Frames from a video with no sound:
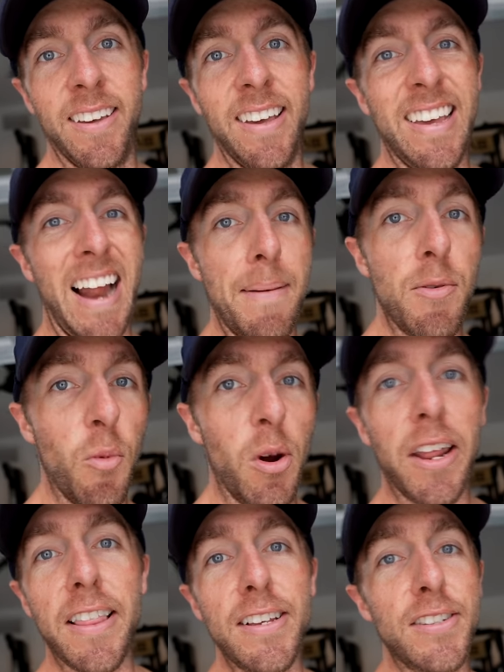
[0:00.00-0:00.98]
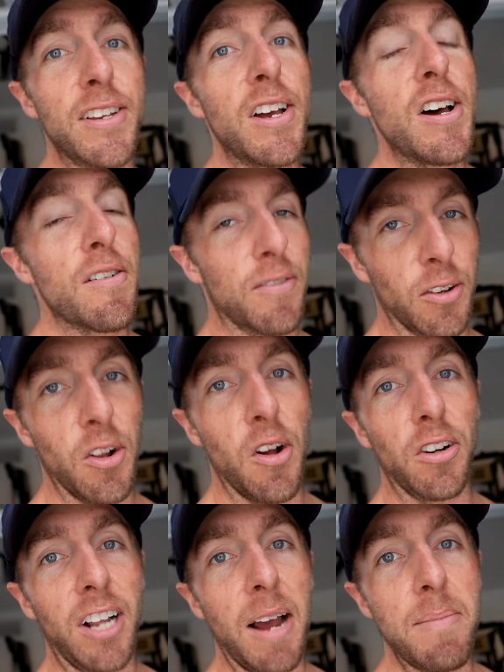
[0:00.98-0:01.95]
and I've been wanting this for a
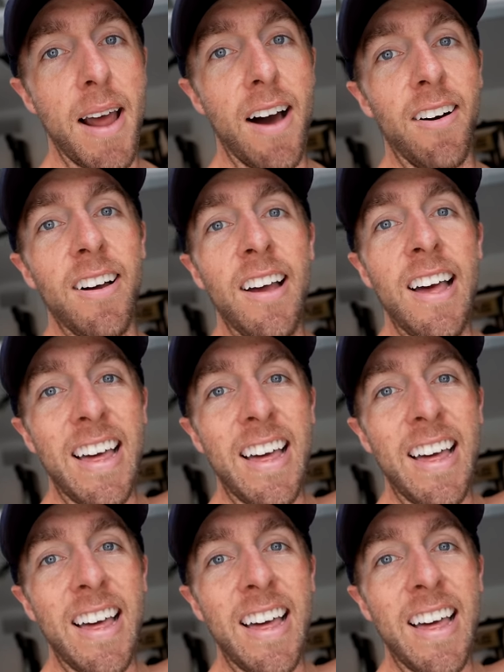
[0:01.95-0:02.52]
long time now,